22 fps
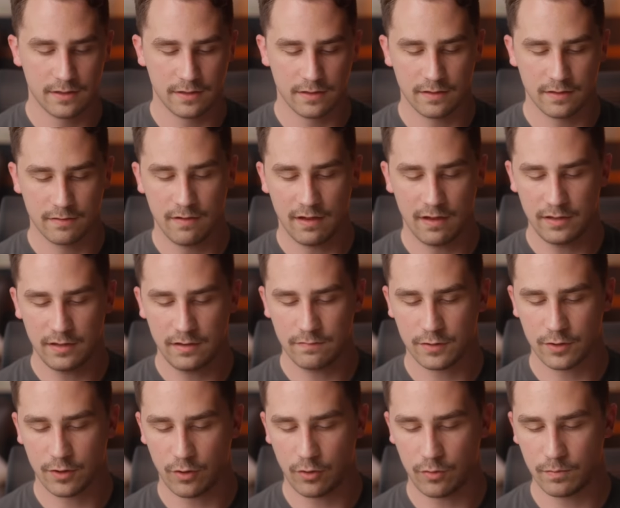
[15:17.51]
The value of
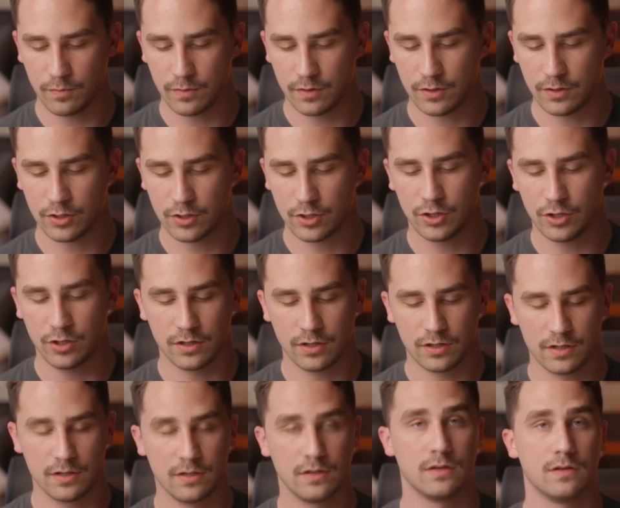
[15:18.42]
your home
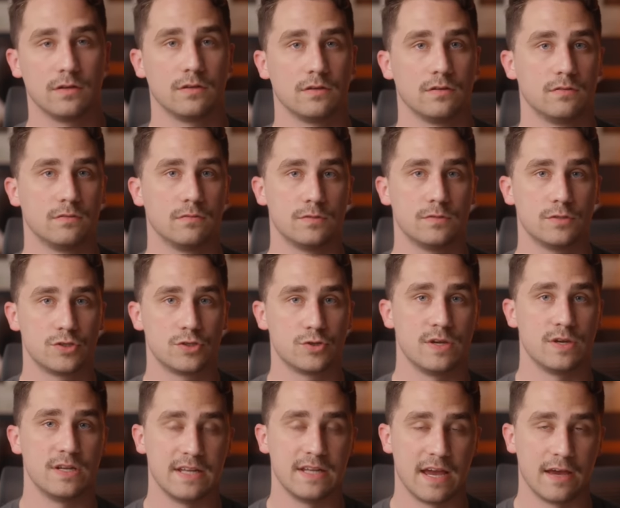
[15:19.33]
could
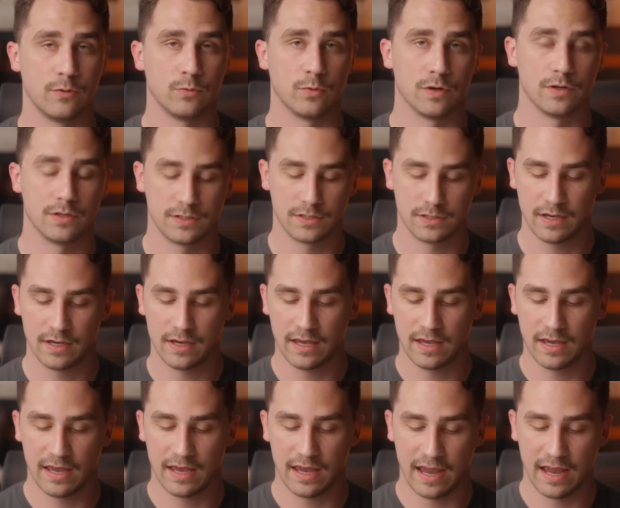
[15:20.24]
trend downwards
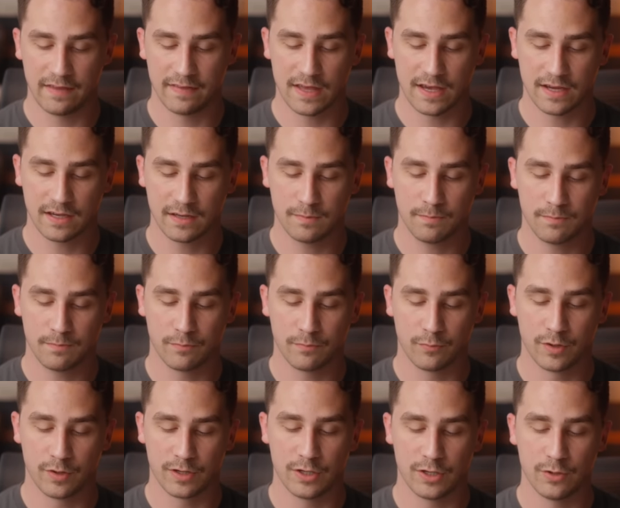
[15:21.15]
and that could
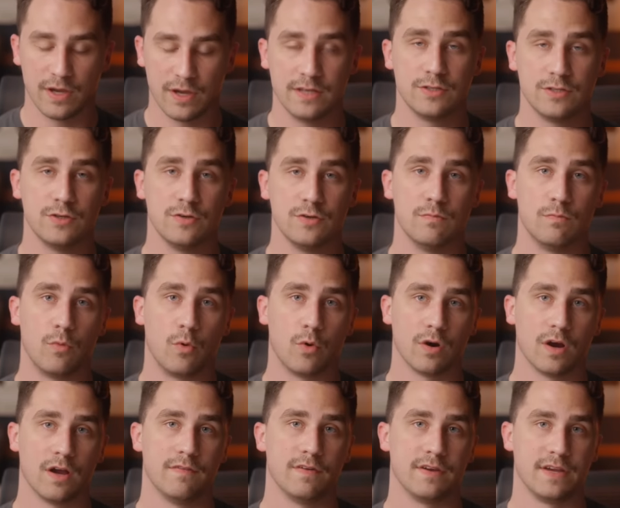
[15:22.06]
bring you into
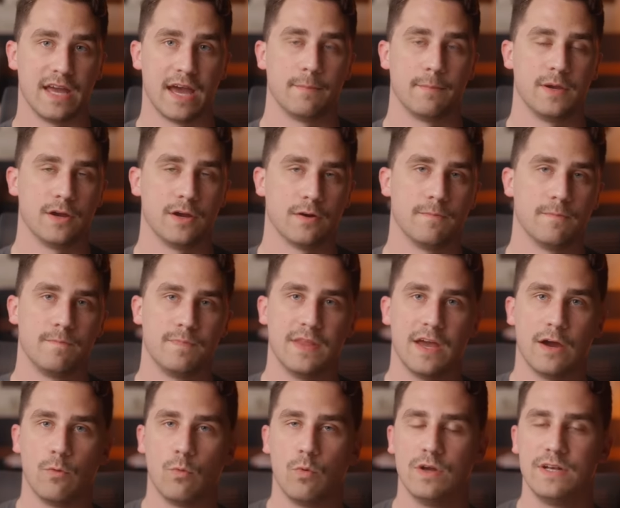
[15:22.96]
more of a gap here.
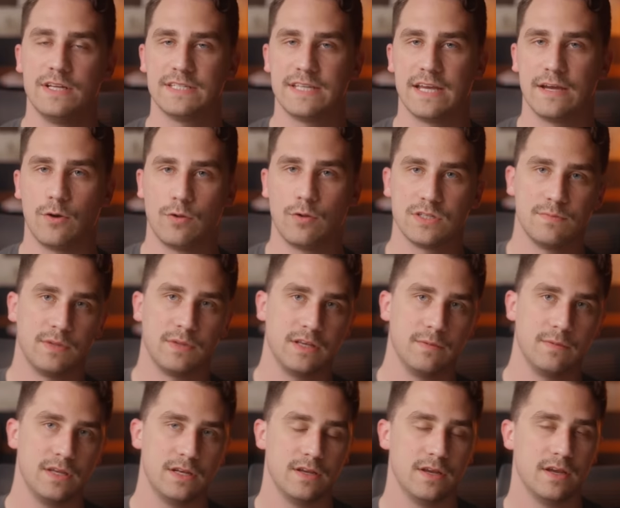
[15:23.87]
Now, what does that ultimately
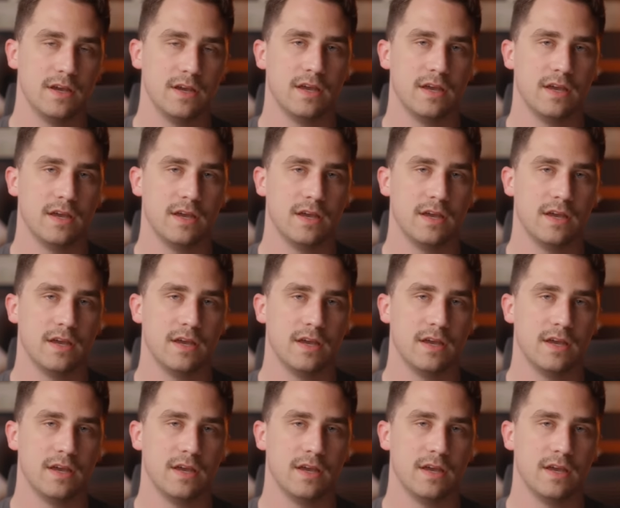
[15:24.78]
mean?